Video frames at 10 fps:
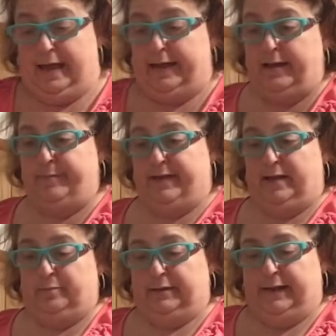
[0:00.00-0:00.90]
Hey, I'm
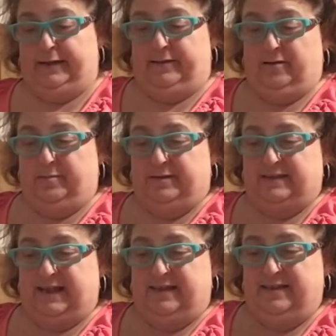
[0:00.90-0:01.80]
not complaining though
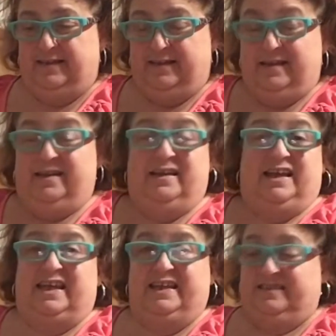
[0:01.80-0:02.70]
because I, I
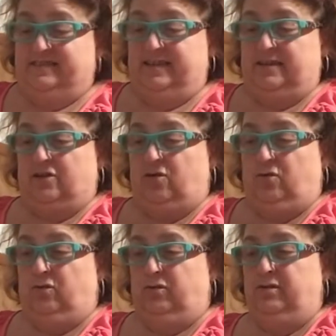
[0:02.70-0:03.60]
can't stand the
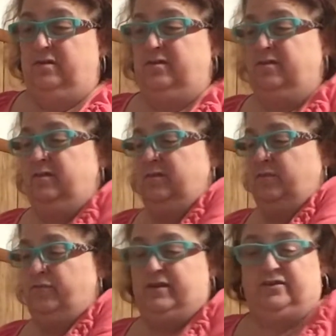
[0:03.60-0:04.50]
cold.
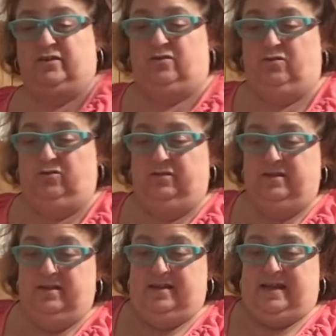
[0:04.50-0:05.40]
The freezing
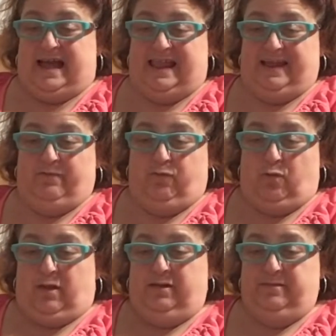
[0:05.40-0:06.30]
cold. I like
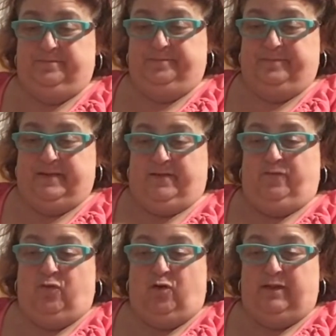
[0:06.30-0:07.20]
fall
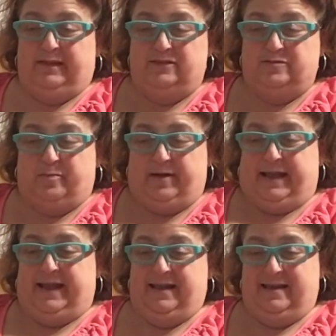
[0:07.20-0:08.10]
fall and
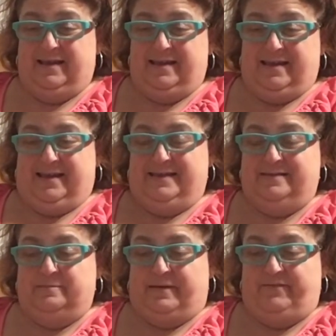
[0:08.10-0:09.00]
spring
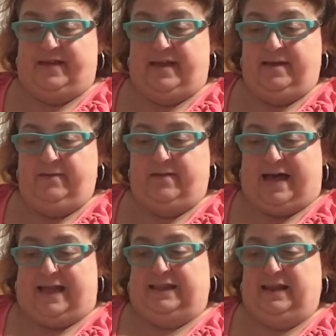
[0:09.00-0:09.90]
is my
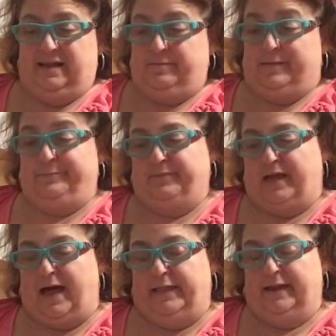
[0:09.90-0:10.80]
fave holiday and my
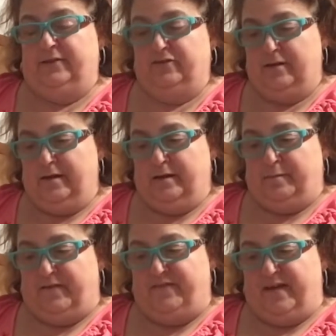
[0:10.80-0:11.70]
holidays.
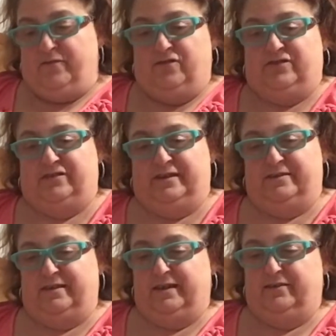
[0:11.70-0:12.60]
My favorite
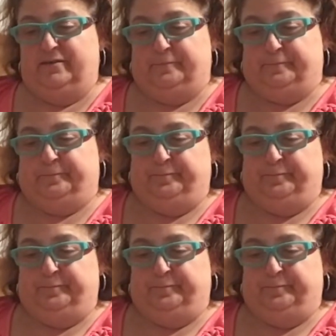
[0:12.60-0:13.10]
seasonings.